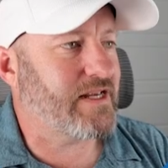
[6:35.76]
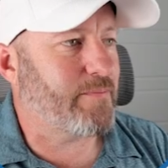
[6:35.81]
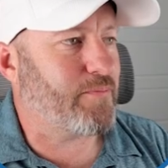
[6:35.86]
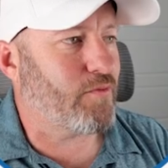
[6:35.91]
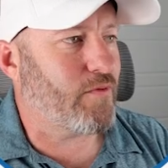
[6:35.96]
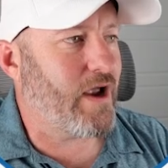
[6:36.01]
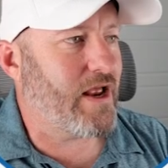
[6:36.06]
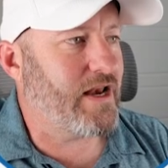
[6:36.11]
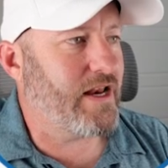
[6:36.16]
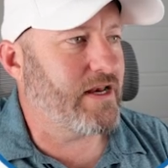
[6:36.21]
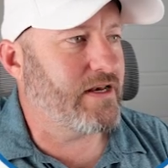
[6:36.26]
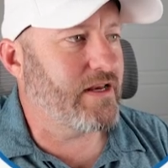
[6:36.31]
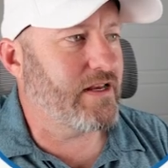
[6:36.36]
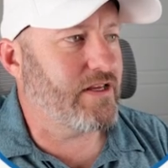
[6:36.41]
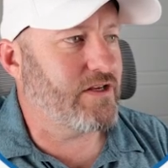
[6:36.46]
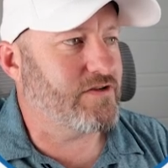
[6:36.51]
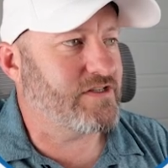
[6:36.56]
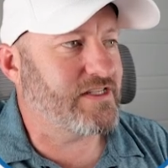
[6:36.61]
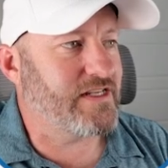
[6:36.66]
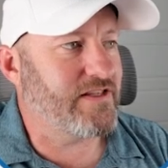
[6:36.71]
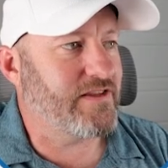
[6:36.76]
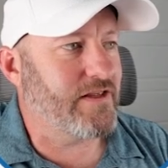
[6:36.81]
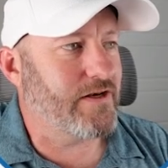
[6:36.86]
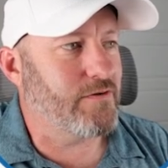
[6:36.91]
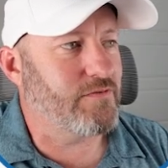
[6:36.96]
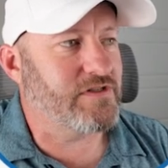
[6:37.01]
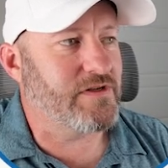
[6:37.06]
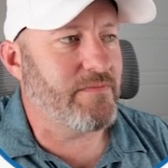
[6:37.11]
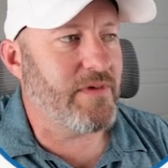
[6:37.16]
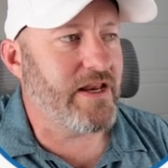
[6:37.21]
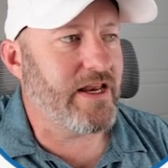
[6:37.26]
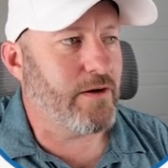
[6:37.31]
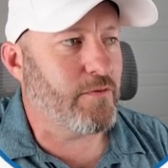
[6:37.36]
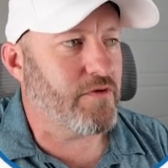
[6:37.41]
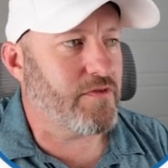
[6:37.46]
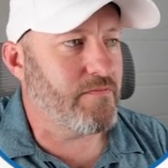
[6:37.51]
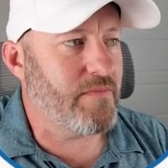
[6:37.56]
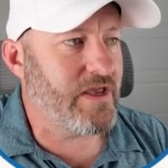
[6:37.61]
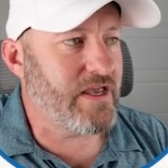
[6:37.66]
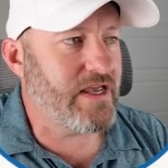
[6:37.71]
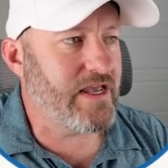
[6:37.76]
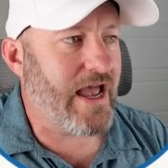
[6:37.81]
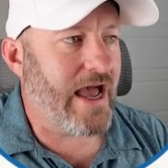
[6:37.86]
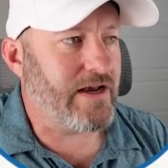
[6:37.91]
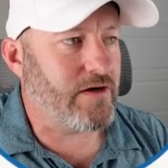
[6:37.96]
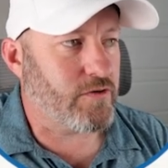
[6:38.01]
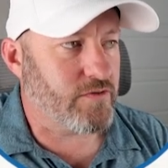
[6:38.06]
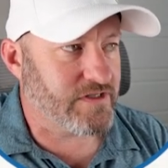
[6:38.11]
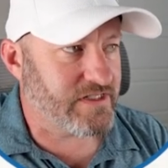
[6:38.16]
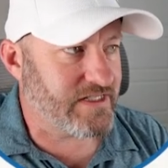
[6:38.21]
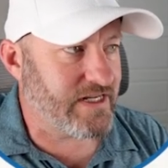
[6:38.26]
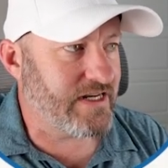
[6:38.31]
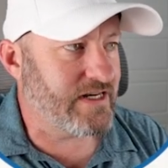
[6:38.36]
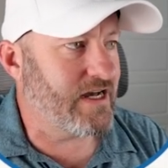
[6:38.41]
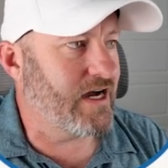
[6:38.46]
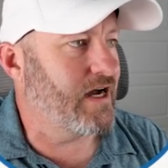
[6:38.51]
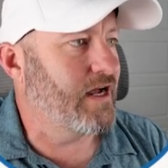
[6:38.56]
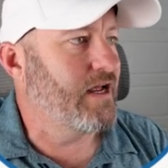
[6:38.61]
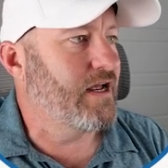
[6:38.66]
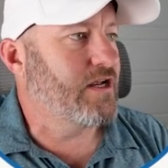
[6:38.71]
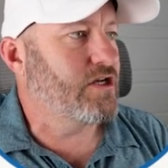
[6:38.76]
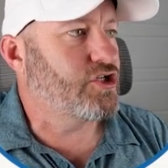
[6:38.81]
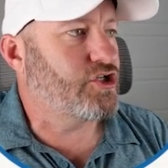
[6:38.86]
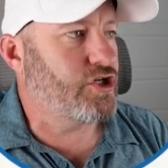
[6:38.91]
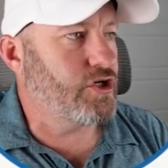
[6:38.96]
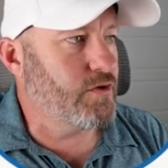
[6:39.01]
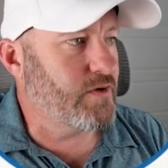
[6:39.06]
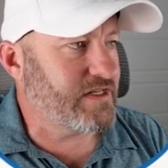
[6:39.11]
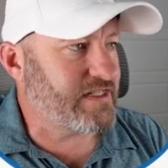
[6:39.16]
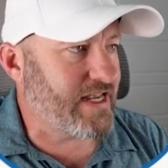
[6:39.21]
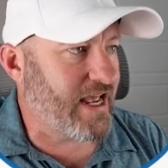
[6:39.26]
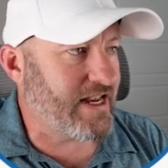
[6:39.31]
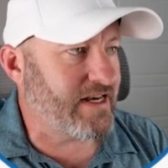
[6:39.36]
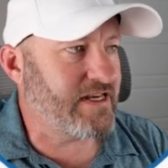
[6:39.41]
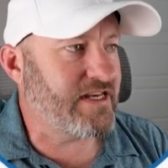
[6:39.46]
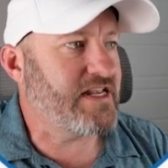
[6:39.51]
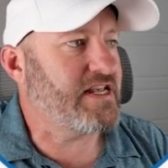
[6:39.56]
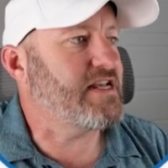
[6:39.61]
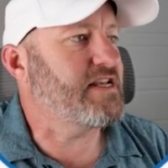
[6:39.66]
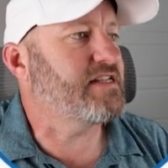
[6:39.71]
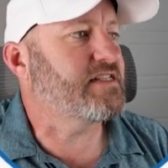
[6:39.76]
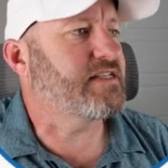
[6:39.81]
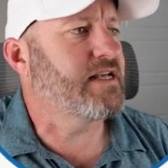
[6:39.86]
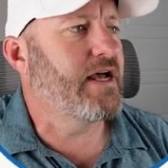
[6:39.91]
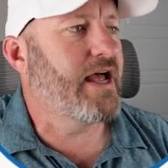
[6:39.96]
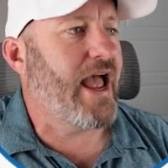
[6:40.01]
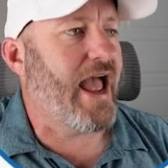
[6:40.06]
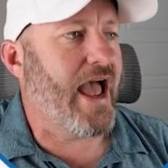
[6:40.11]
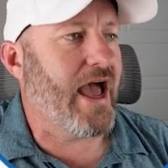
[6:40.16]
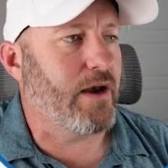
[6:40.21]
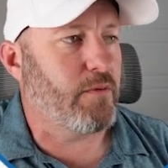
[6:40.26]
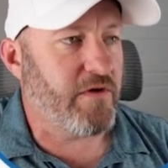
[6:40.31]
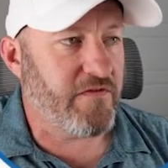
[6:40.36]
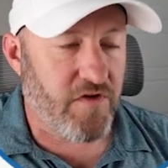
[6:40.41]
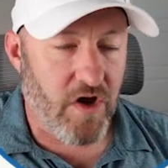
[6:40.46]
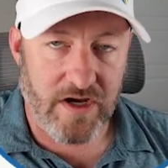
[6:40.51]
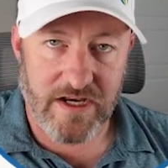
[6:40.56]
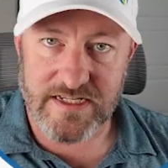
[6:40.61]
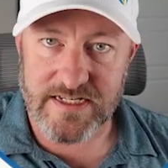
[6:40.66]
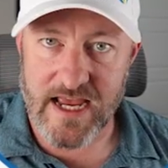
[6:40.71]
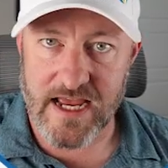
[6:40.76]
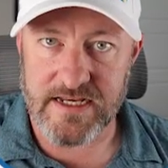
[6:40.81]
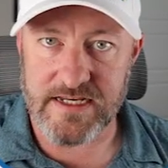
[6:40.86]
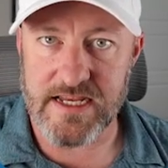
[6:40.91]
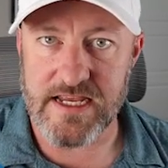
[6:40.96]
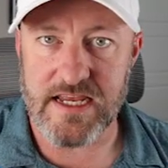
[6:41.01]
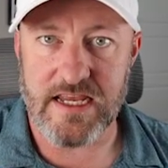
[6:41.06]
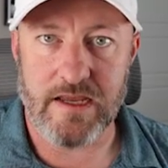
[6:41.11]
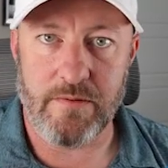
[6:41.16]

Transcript: separated, you see that it was a meeting with me and Christina, two attendees, and we've got attendee